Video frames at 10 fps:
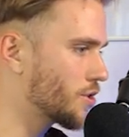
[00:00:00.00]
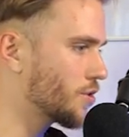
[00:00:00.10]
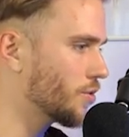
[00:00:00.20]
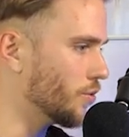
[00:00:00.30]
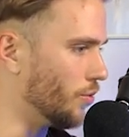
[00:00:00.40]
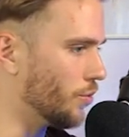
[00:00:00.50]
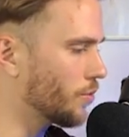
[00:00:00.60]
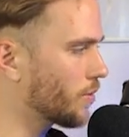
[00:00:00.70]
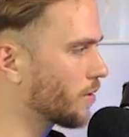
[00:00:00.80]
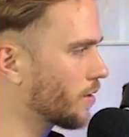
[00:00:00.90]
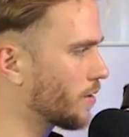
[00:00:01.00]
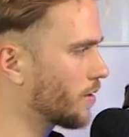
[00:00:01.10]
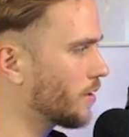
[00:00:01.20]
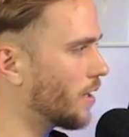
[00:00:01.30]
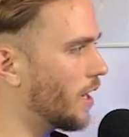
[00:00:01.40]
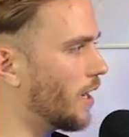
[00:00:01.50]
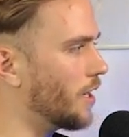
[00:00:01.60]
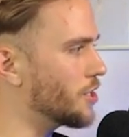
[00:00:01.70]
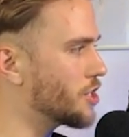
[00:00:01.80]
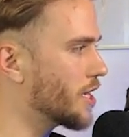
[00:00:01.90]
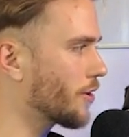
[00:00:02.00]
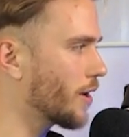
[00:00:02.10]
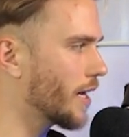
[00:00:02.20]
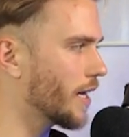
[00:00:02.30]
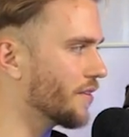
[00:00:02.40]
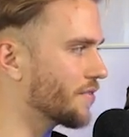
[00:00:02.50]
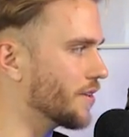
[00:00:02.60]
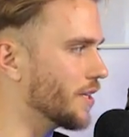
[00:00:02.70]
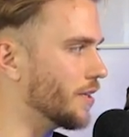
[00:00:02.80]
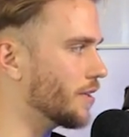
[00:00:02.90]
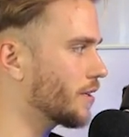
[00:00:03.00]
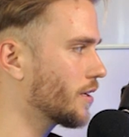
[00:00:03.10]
to generate if needed.